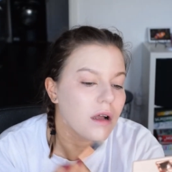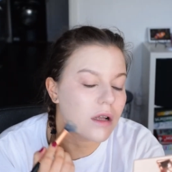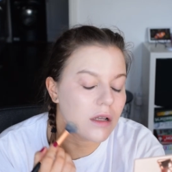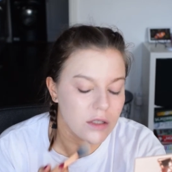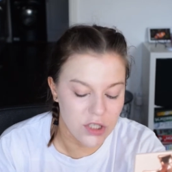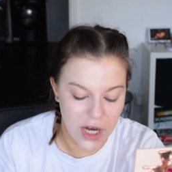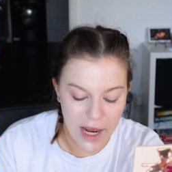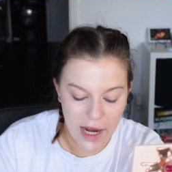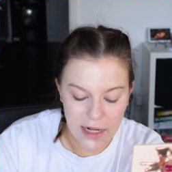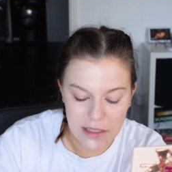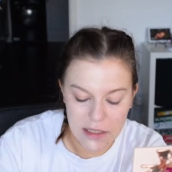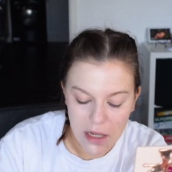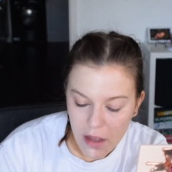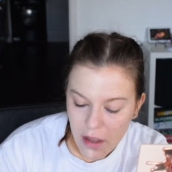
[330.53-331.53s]

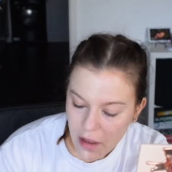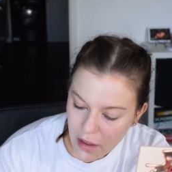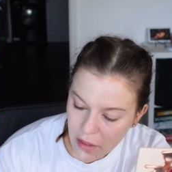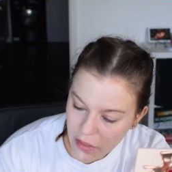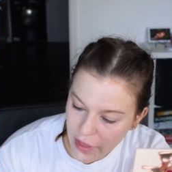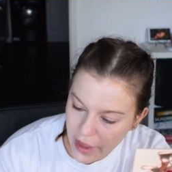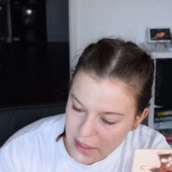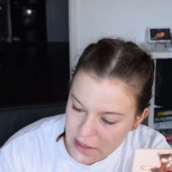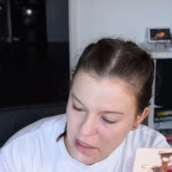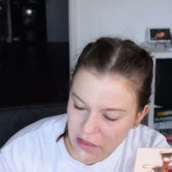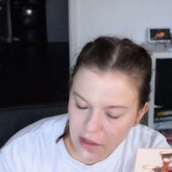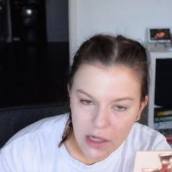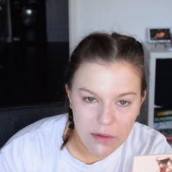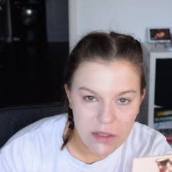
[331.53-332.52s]
shades. This, I
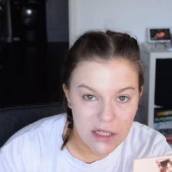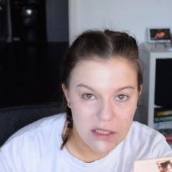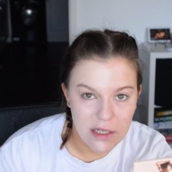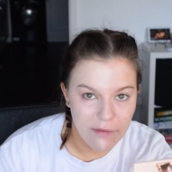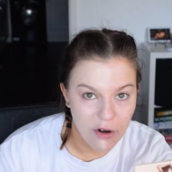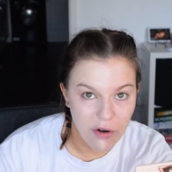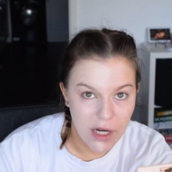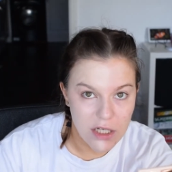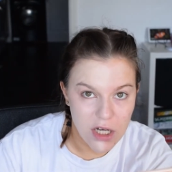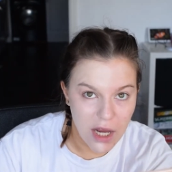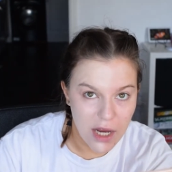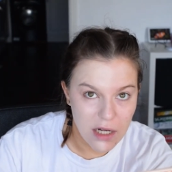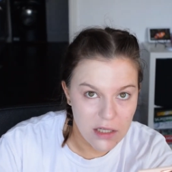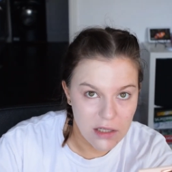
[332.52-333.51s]
think there was like 7 or 8
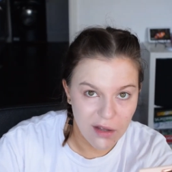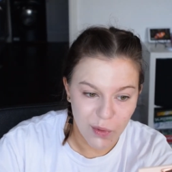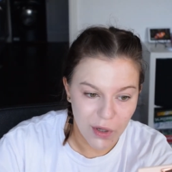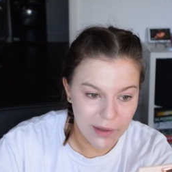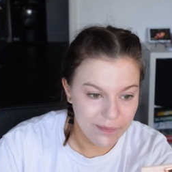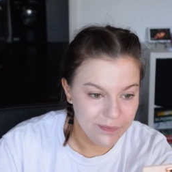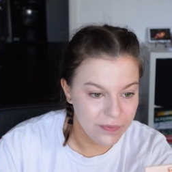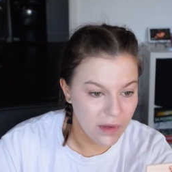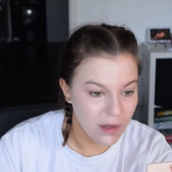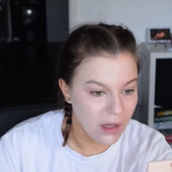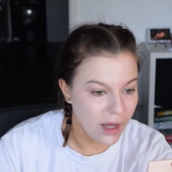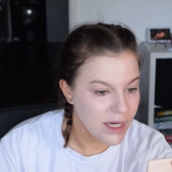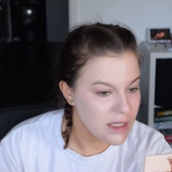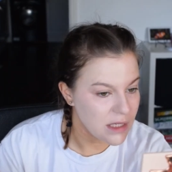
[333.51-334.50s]
shades that were
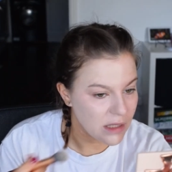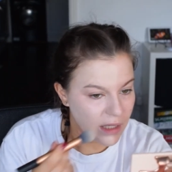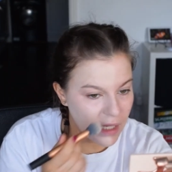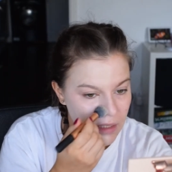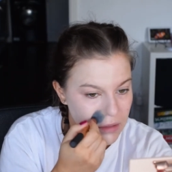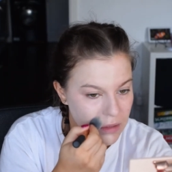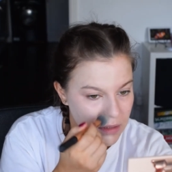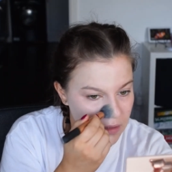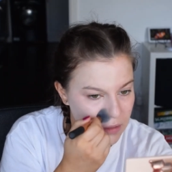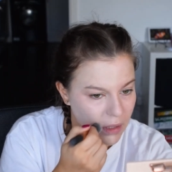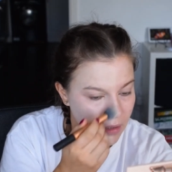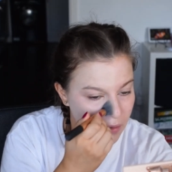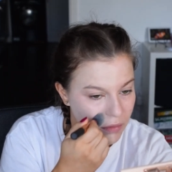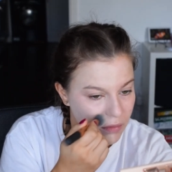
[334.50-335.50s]
lighter than this,
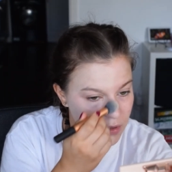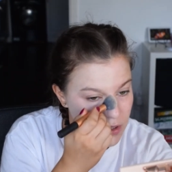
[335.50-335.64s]
so